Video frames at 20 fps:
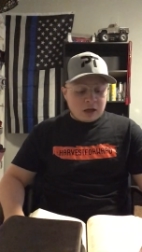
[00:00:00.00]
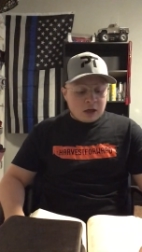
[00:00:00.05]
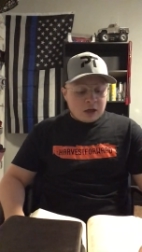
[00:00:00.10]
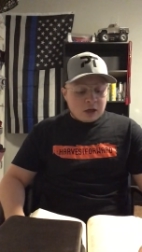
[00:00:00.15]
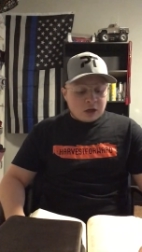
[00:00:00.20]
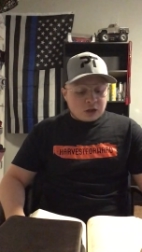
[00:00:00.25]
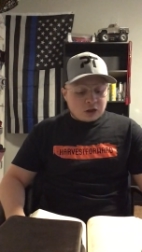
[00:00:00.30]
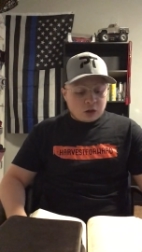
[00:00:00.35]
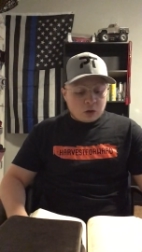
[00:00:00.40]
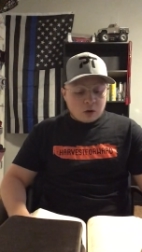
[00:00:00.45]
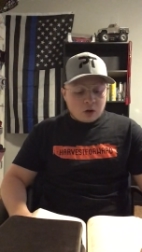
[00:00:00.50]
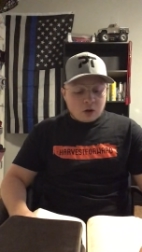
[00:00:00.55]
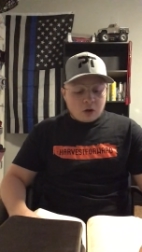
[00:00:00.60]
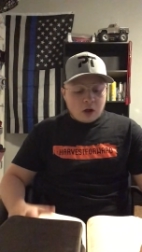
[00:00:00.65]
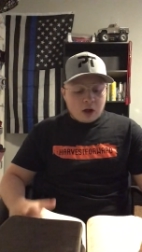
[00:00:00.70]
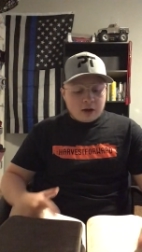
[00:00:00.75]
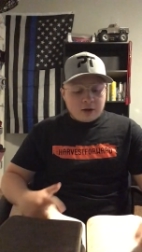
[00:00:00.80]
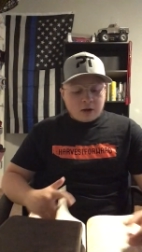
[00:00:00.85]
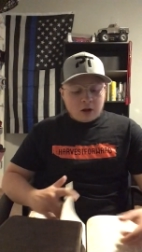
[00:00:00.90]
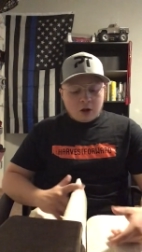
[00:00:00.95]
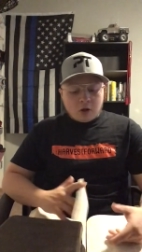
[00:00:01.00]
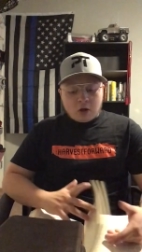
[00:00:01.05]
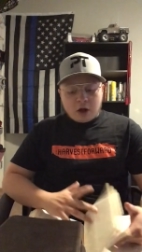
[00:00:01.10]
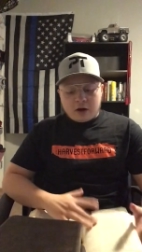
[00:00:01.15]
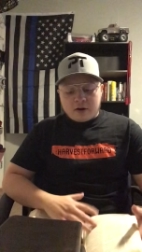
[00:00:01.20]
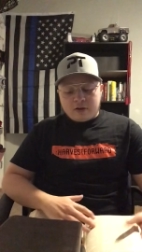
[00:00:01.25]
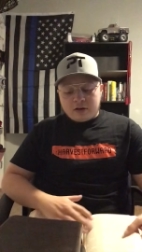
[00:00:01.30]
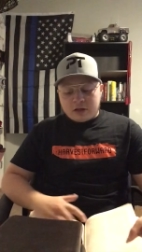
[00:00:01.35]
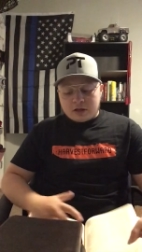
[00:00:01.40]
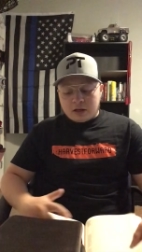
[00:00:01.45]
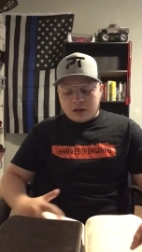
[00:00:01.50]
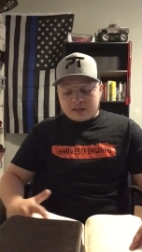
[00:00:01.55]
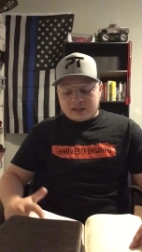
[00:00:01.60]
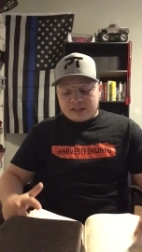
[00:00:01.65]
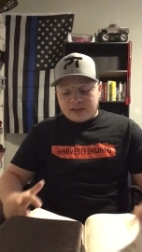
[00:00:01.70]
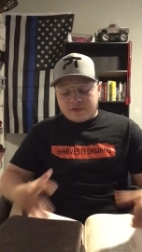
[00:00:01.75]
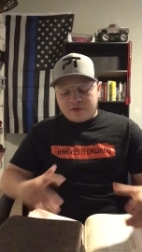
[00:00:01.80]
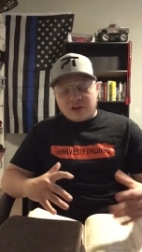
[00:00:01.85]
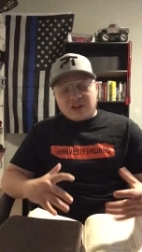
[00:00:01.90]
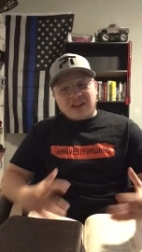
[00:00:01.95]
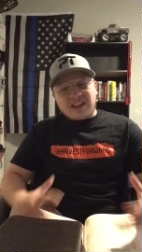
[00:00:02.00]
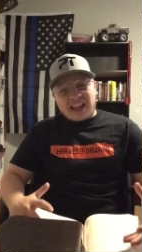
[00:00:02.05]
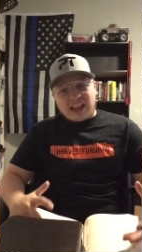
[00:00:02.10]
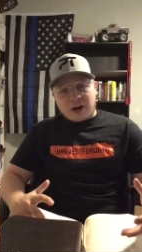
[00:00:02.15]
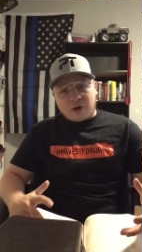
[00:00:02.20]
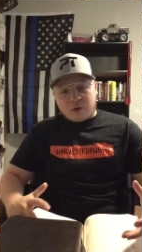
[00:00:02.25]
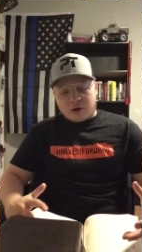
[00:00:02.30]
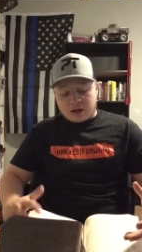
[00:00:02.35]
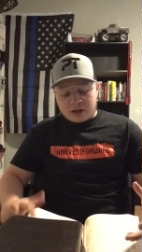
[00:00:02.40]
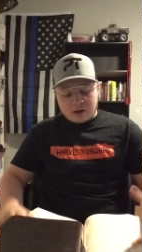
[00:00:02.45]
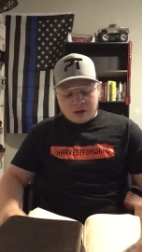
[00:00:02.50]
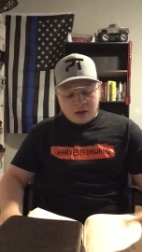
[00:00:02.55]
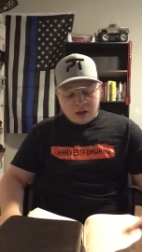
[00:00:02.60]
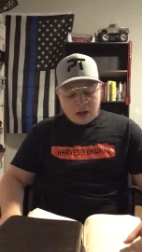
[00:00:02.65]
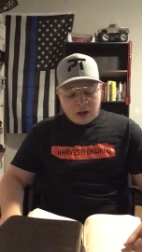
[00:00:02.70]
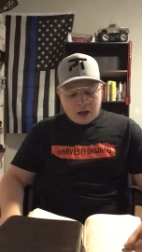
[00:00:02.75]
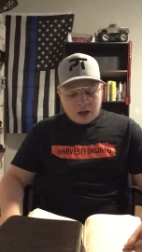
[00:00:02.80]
So a lot of it's different lettering,